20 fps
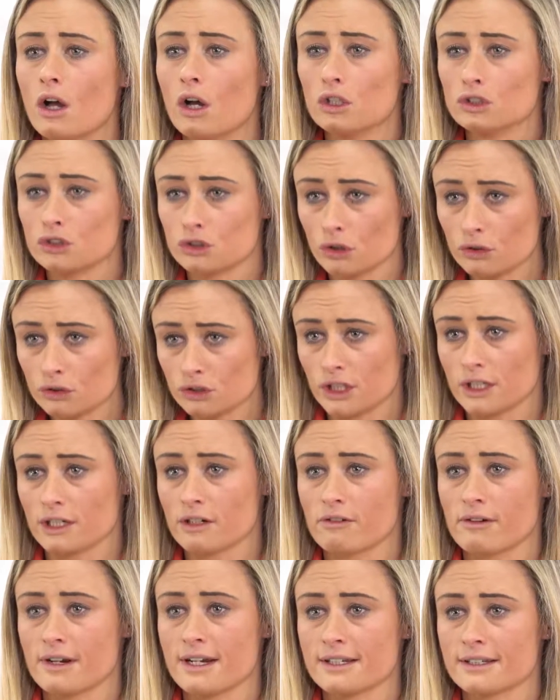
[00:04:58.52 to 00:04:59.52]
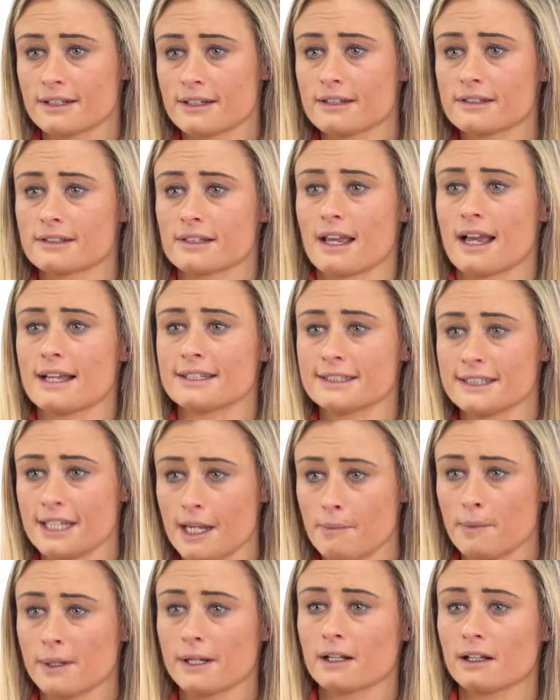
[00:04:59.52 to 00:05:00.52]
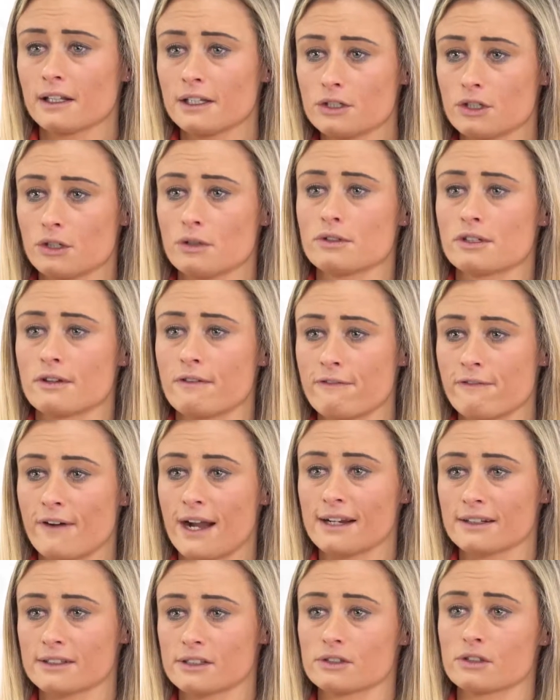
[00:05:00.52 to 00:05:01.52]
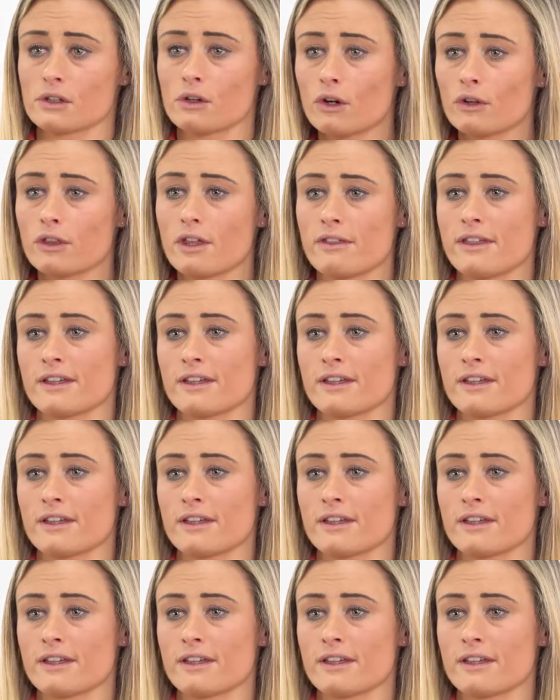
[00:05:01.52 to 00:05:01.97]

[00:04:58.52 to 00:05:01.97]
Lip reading: Such increases are typically due to factors other